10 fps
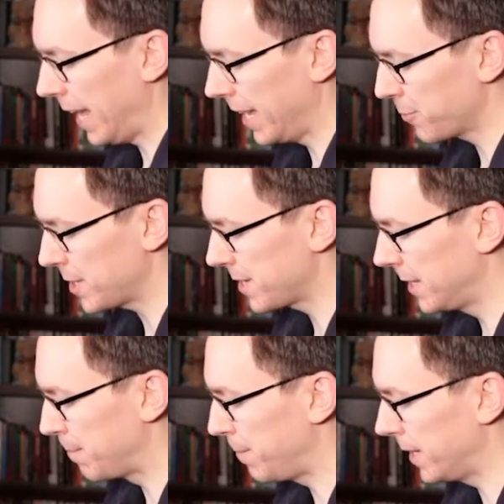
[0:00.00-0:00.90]
And we
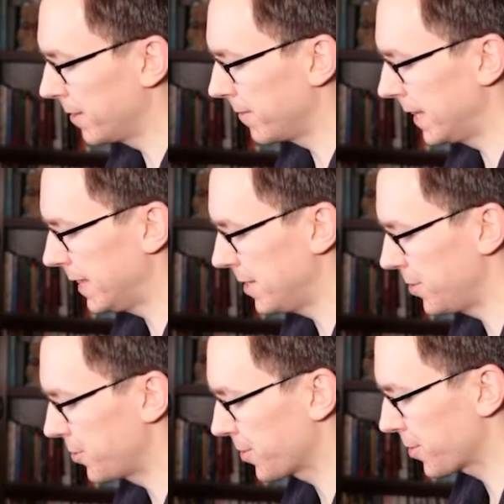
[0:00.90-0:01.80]
saw above that
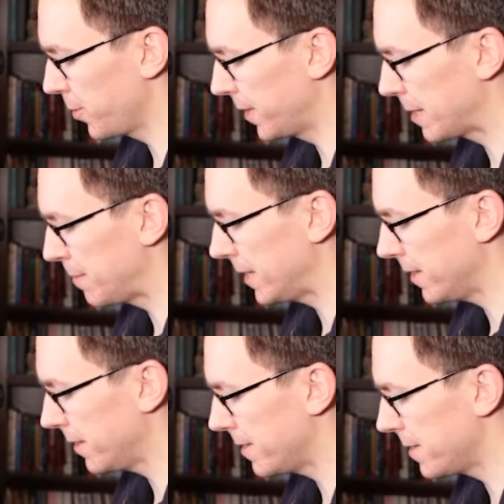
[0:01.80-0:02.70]
this is just going to
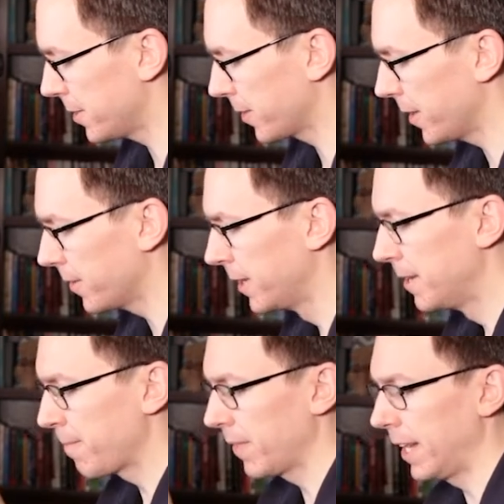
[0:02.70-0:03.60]
be zero
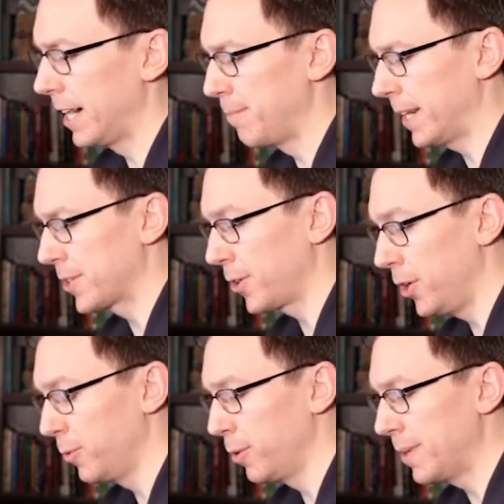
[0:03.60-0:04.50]
um, because
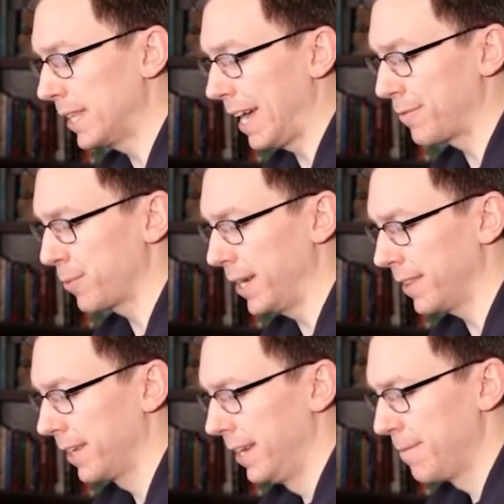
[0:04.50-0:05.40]
all we'll be left
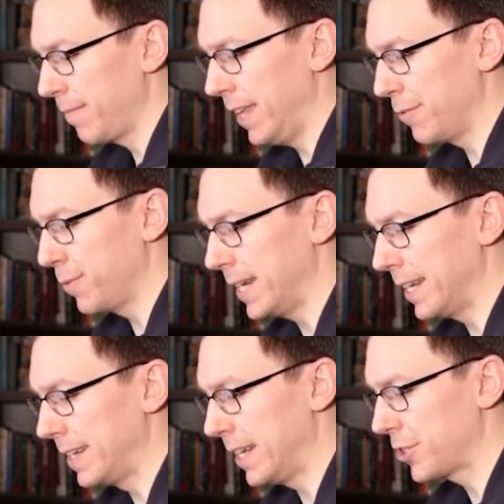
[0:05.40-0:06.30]
with if we
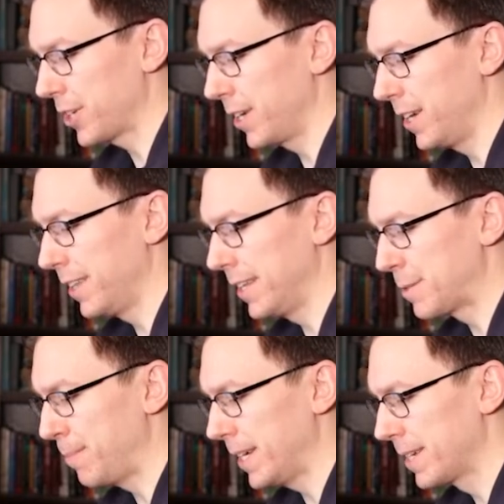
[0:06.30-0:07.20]
condition on
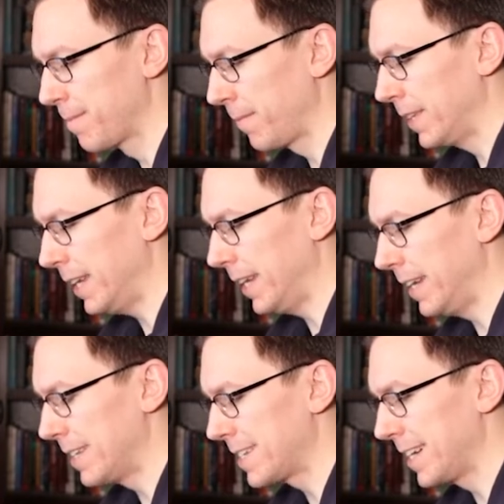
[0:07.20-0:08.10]
this bit
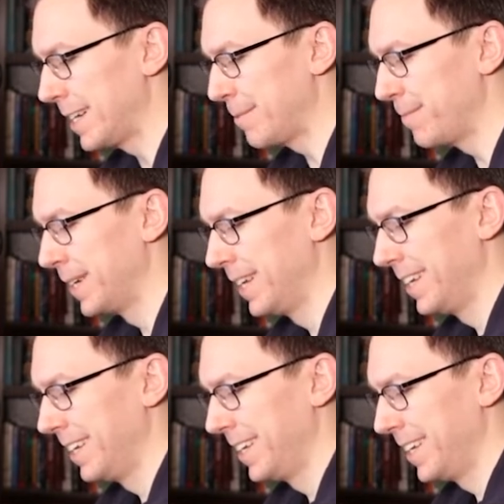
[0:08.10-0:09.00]
is um,
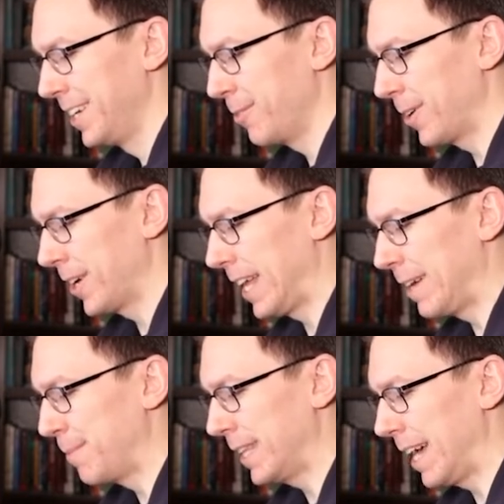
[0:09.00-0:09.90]
we're
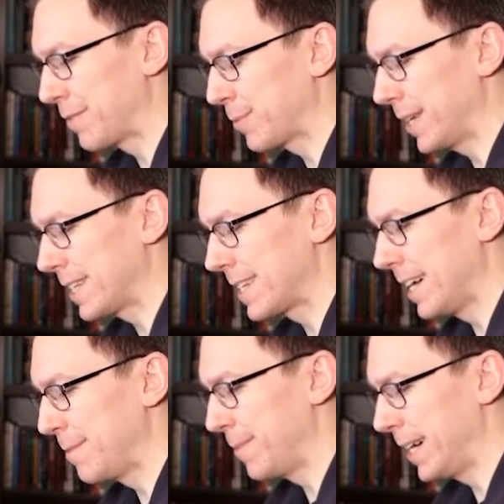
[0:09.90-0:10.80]
going to be left with
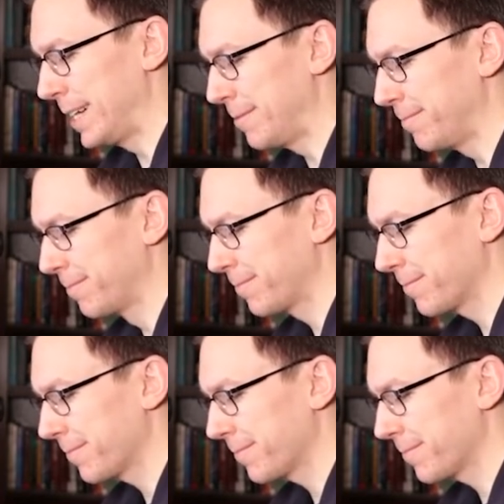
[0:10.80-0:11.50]
some um,